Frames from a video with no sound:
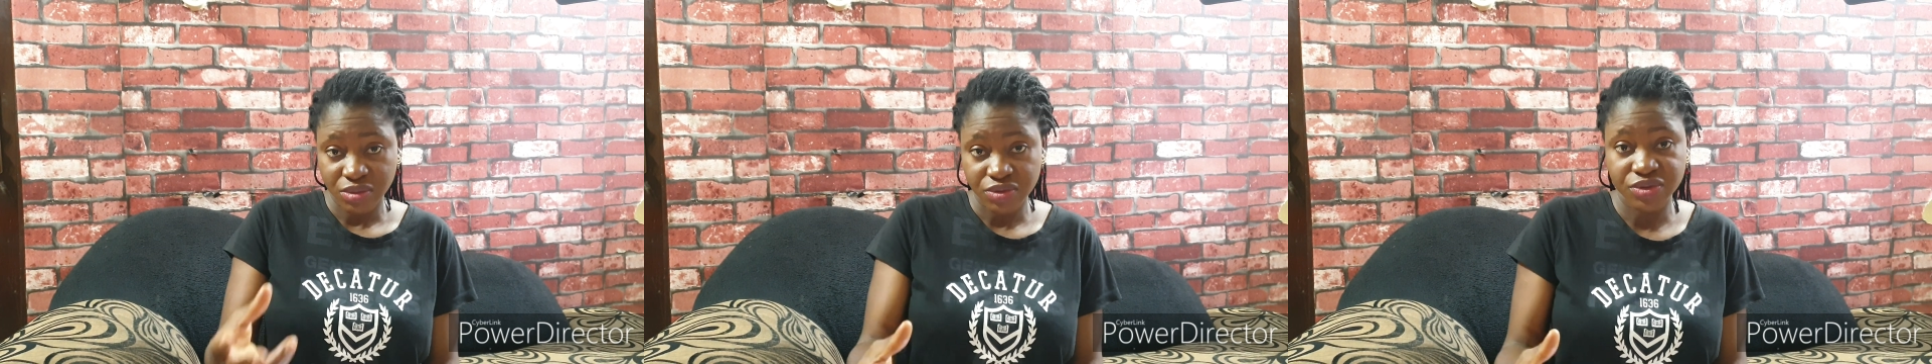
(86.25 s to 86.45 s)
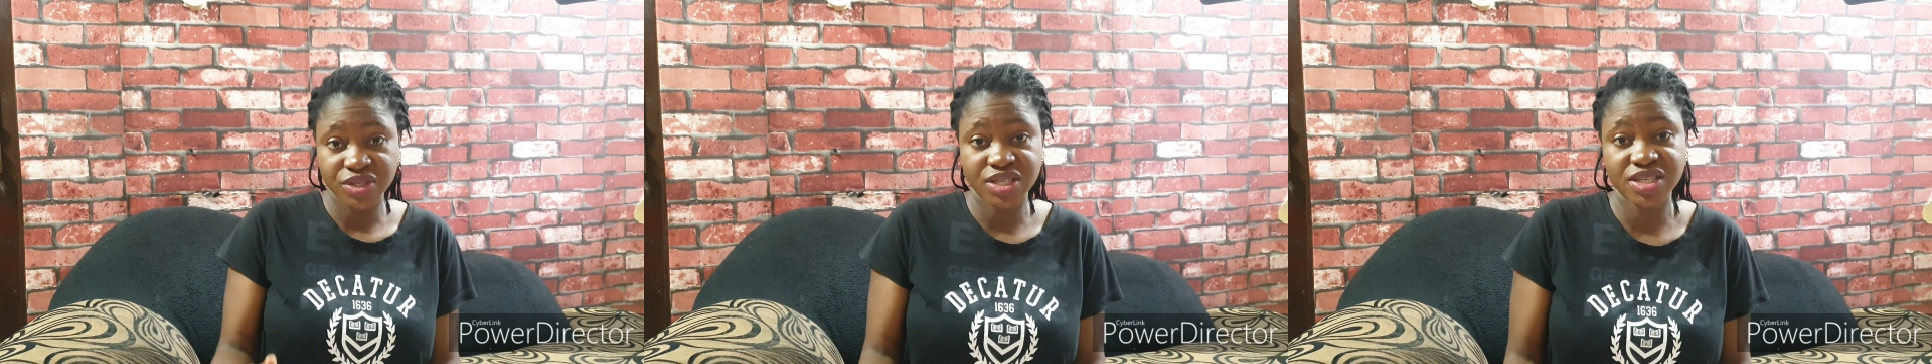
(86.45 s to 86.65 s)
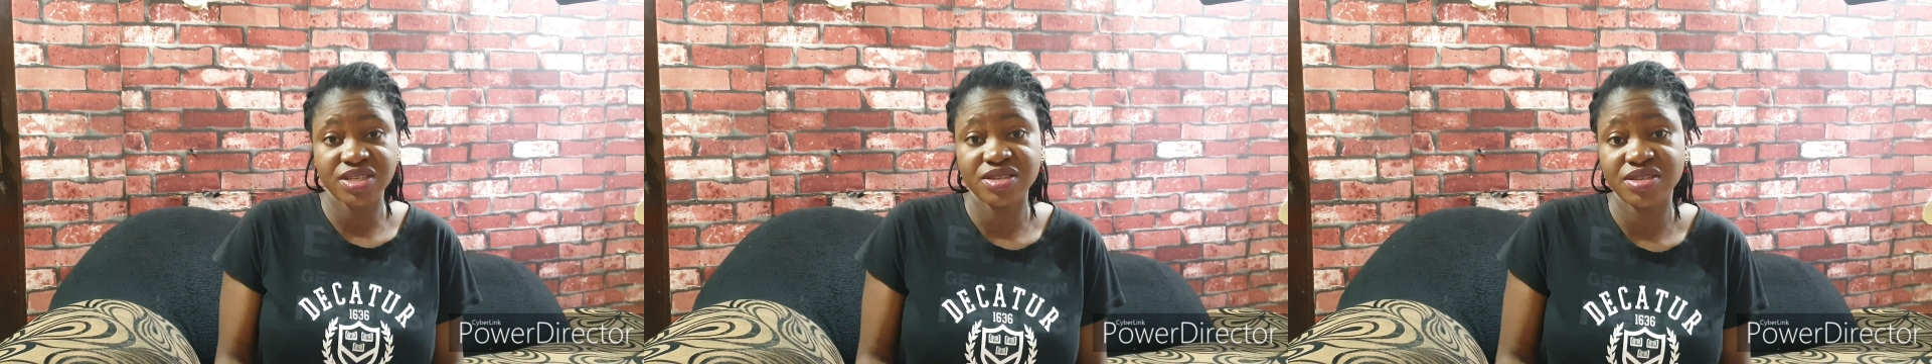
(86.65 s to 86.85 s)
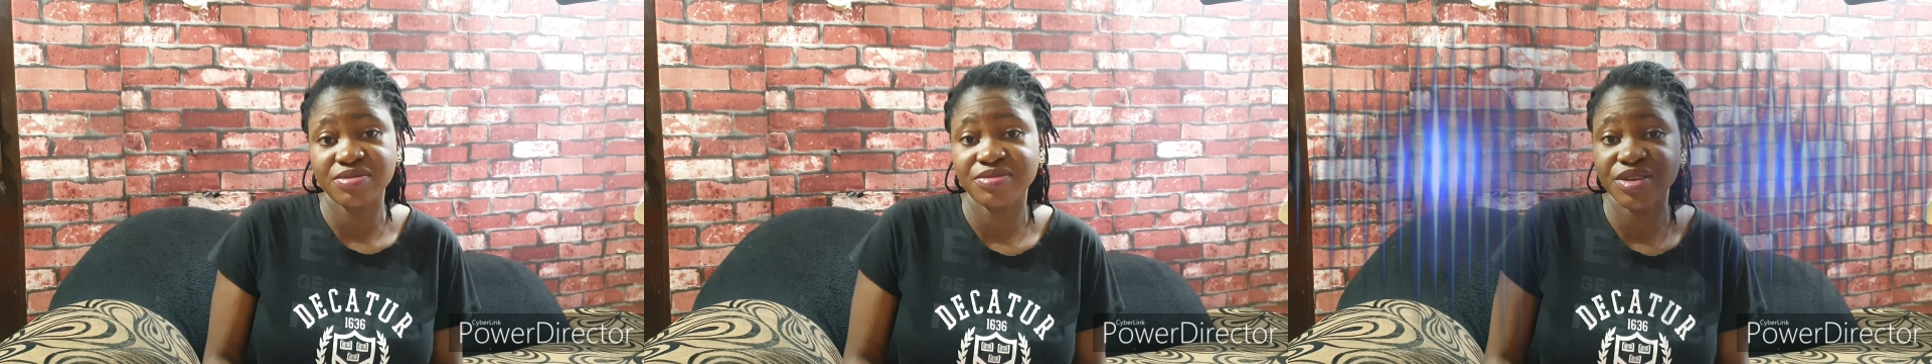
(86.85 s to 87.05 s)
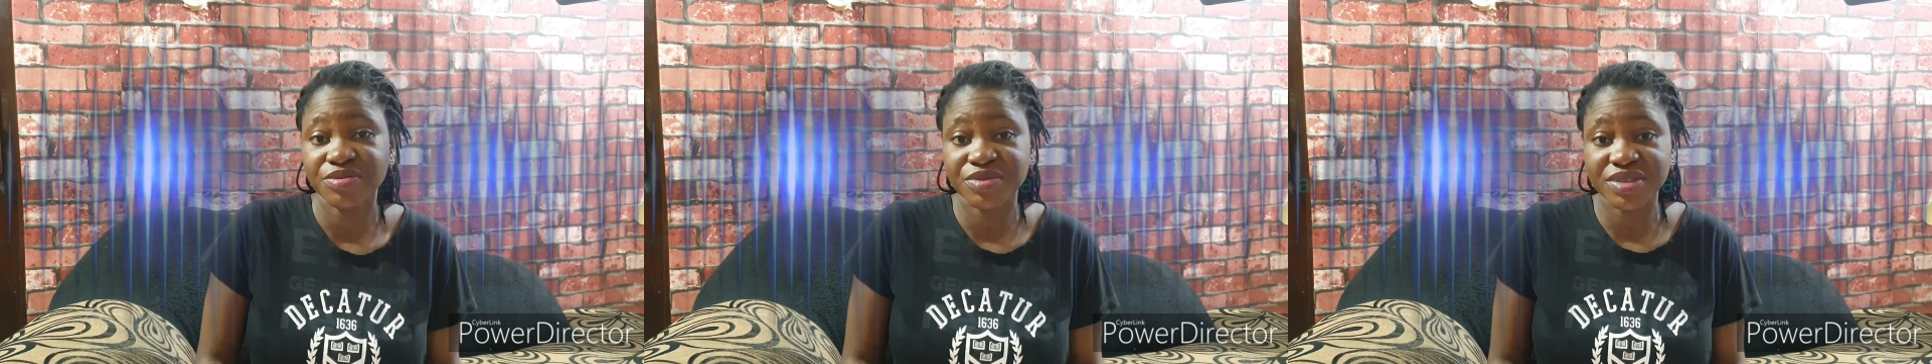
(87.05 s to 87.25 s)
see the
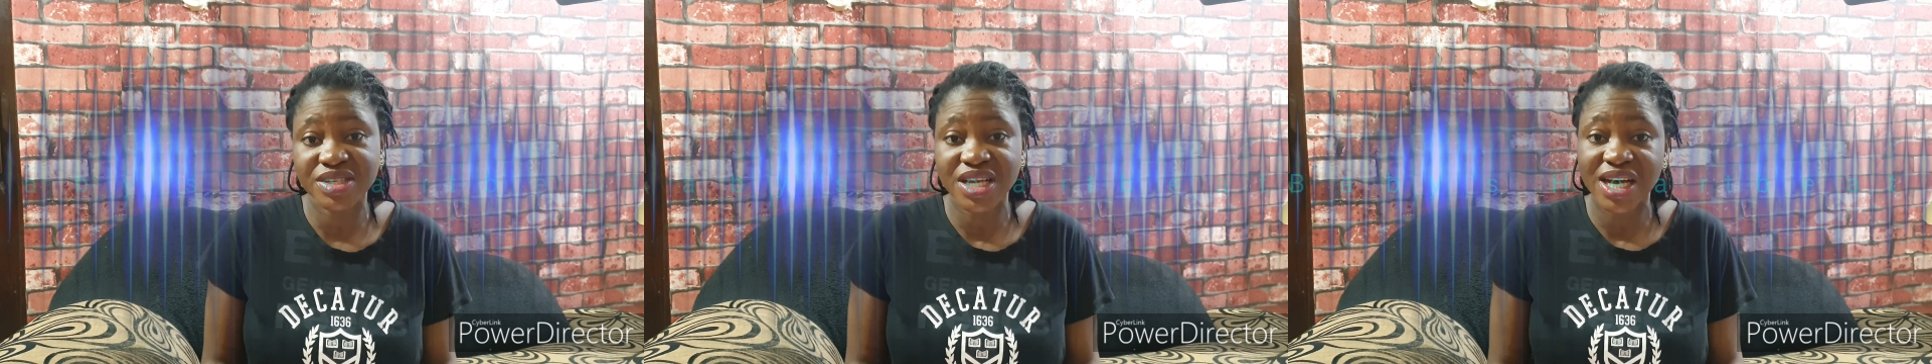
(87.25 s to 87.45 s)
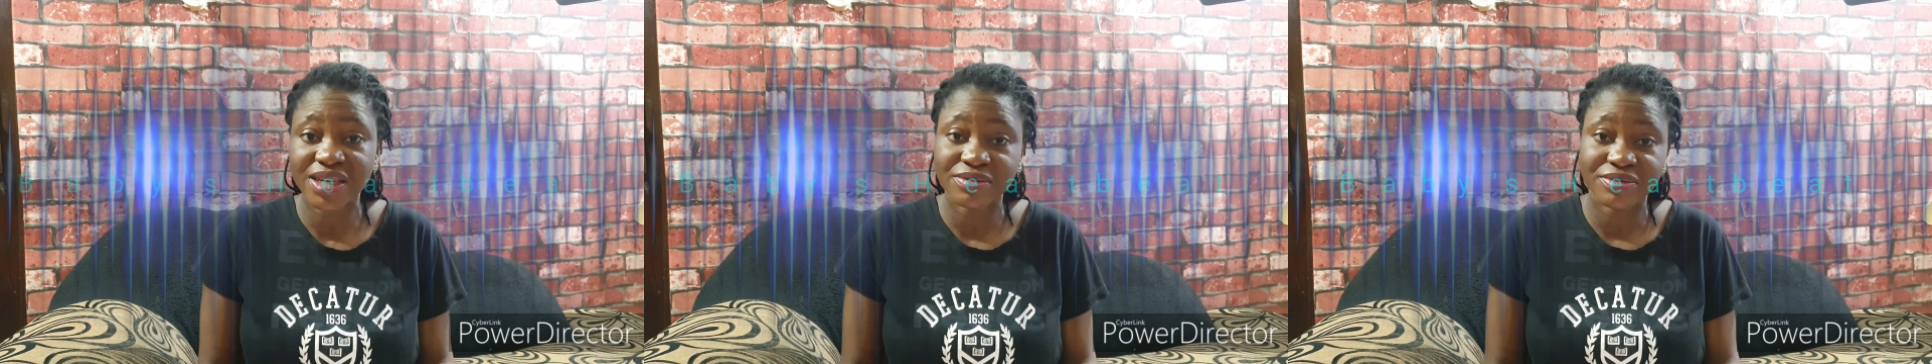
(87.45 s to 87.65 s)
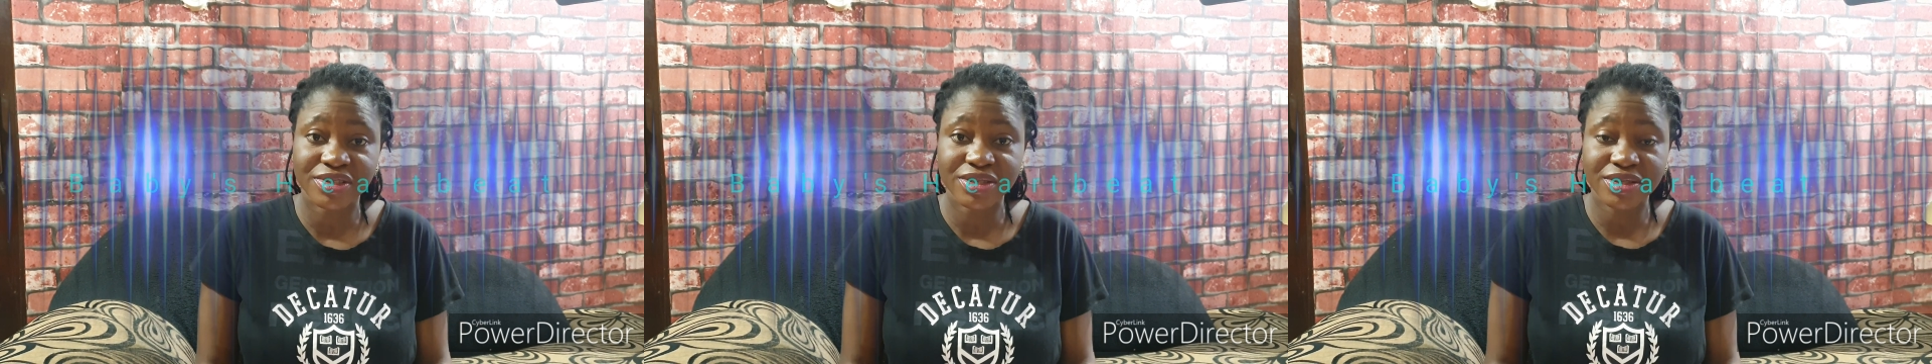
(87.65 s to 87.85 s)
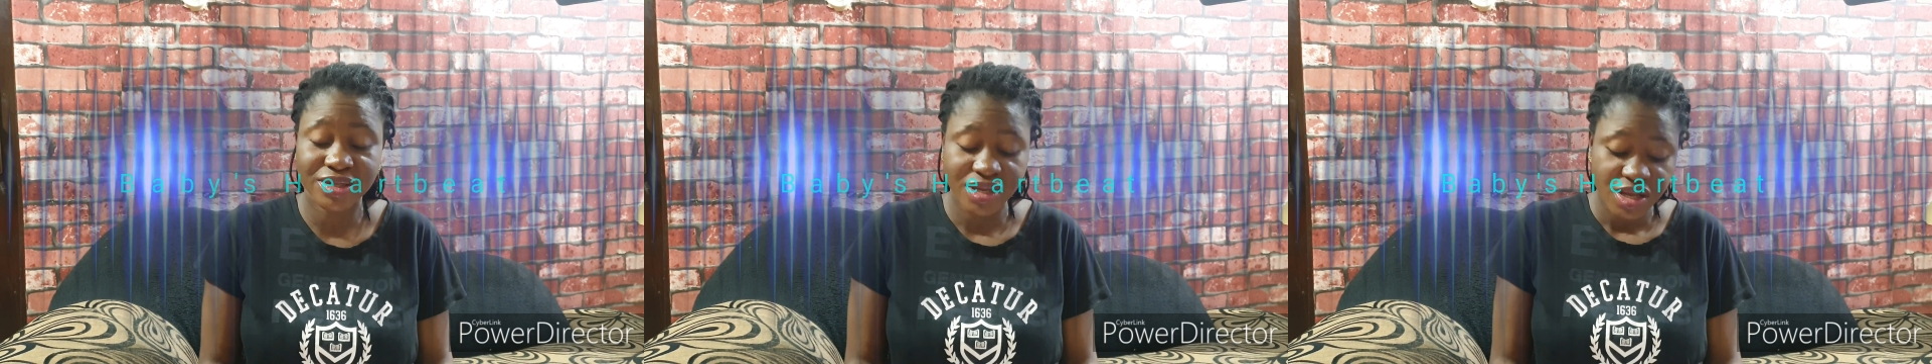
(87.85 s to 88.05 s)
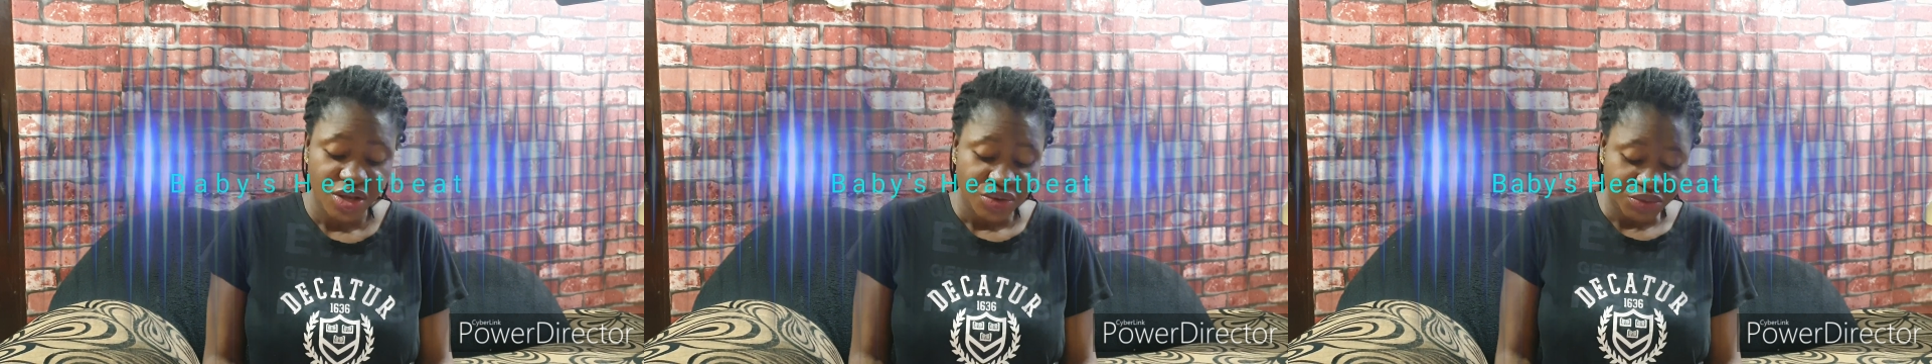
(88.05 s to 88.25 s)
baby's heartbeat,
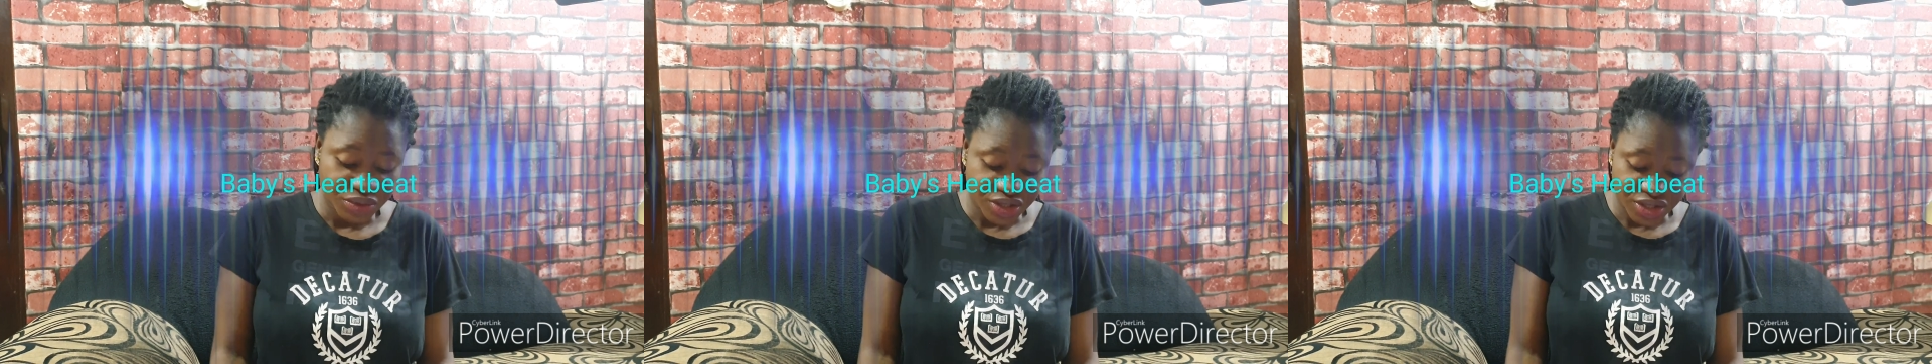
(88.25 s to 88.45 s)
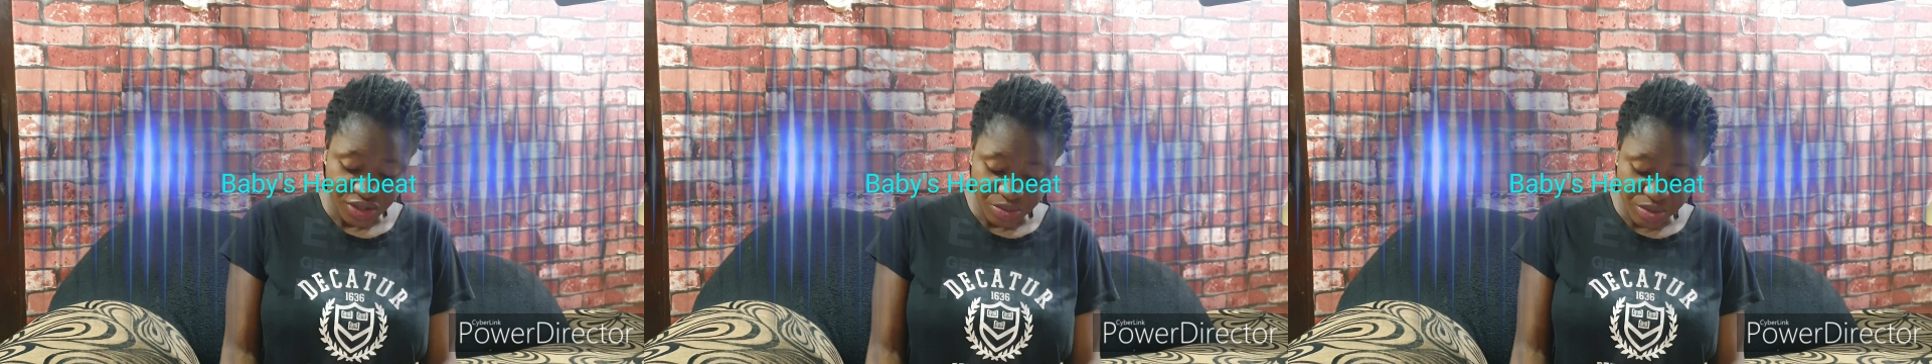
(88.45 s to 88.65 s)
which is